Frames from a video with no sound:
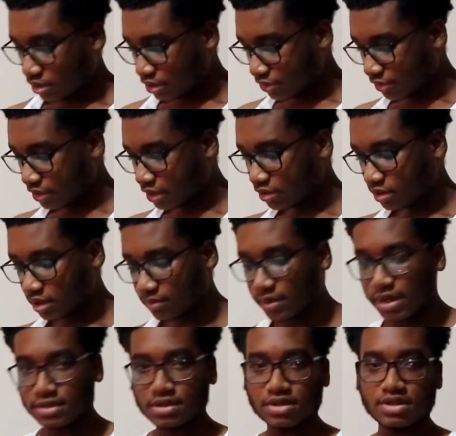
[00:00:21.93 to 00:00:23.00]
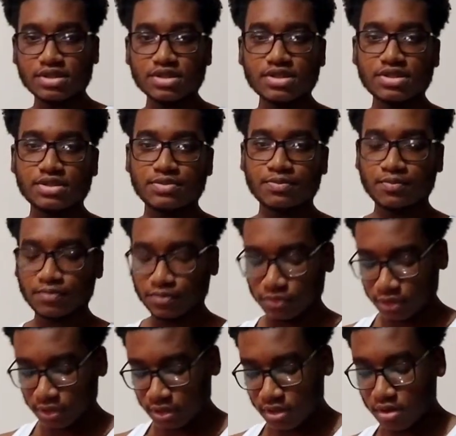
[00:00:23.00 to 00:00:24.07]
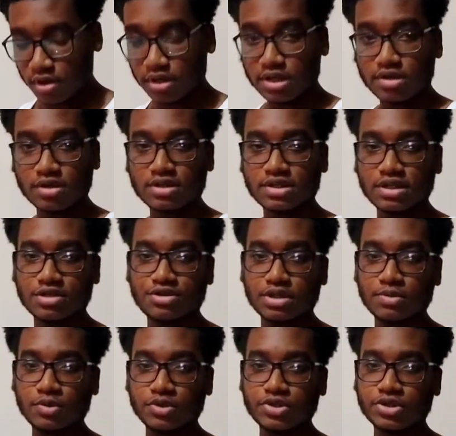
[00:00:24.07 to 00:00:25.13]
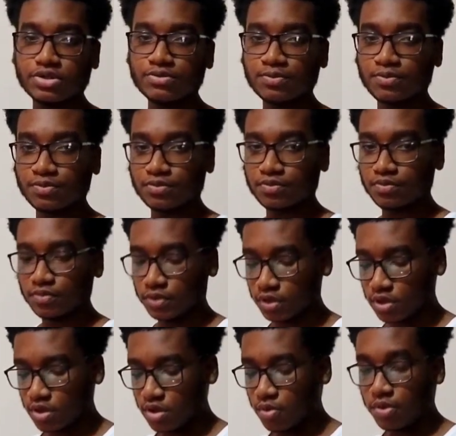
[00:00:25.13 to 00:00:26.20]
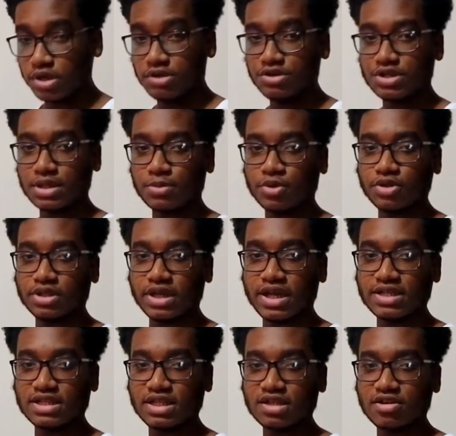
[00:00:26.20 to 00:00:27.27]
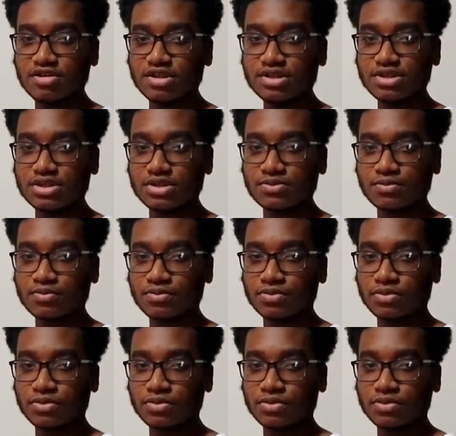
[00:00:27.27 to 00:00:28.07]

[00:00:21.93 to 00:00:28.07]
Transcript: So when you're doing your bicycles, on the concentric motion, when you reach about 90 degrees,